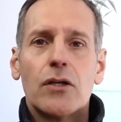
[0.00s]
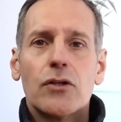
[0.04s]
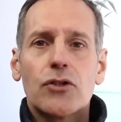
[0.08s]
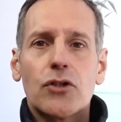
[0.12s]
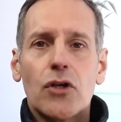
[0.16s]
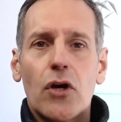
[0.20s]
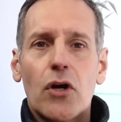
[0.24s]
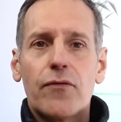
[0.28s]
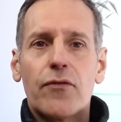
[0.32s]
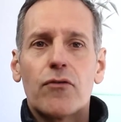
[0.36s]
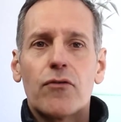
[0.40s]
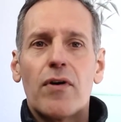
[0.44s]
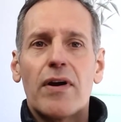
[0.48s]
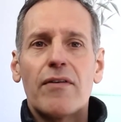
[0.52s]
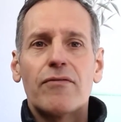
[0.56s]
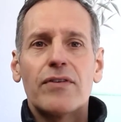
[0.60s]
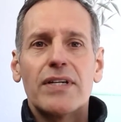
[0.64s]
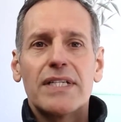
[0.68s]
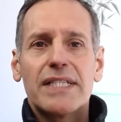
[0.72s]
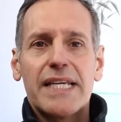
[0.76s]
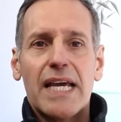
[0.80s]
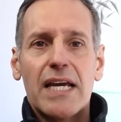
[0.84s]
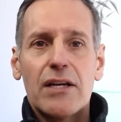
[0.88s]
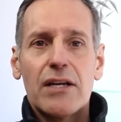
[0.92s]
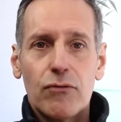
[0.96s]
So for every
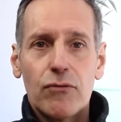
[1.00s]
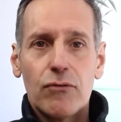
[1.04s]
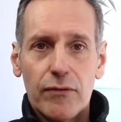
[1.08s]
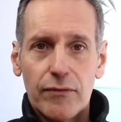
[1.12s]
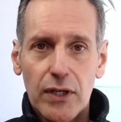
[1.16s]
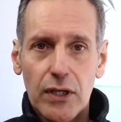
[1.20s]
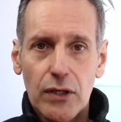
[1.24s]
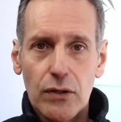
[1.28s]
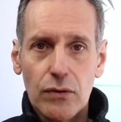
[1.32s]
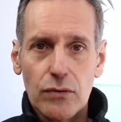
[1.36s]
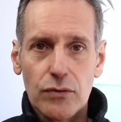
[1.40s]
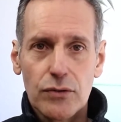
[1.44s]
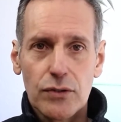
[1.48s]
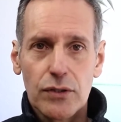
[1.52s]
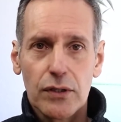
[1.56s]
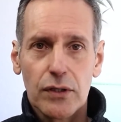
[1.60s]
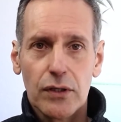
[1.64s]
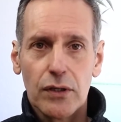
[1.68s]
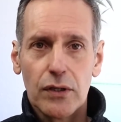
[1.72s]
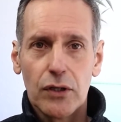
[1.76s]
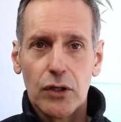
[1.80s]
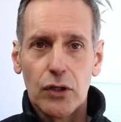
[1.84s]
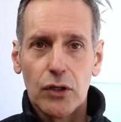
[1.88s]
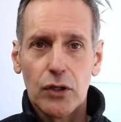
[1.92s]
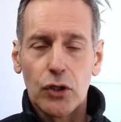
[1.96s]
10 reviews,
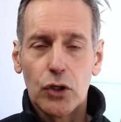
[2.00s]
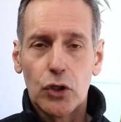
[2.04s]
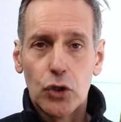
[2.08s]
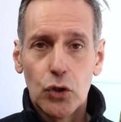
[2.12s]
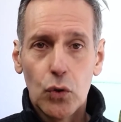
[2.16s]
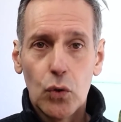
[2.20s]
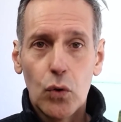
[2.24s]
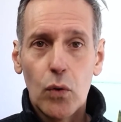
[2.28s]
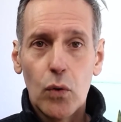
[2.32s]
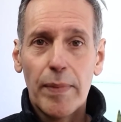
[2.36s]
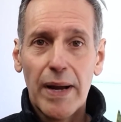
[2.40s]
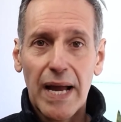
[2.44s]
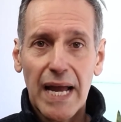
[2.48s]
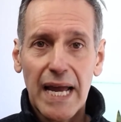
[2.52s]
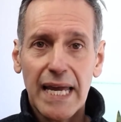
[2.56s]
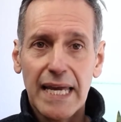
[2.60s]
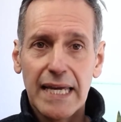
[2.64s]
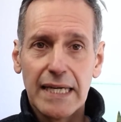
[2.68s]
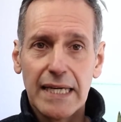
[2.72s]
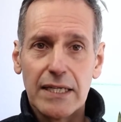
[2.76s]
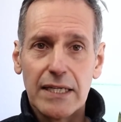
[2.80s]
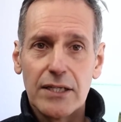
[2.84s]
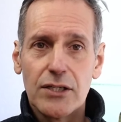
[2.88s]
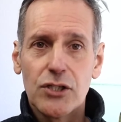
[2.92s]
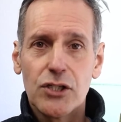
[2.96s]
your
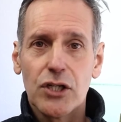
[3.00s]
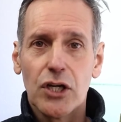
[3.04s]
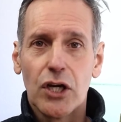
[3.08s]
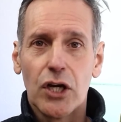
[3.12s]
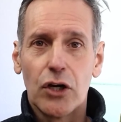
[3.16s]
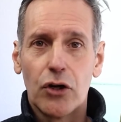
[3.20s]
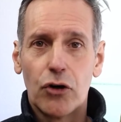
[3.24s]
page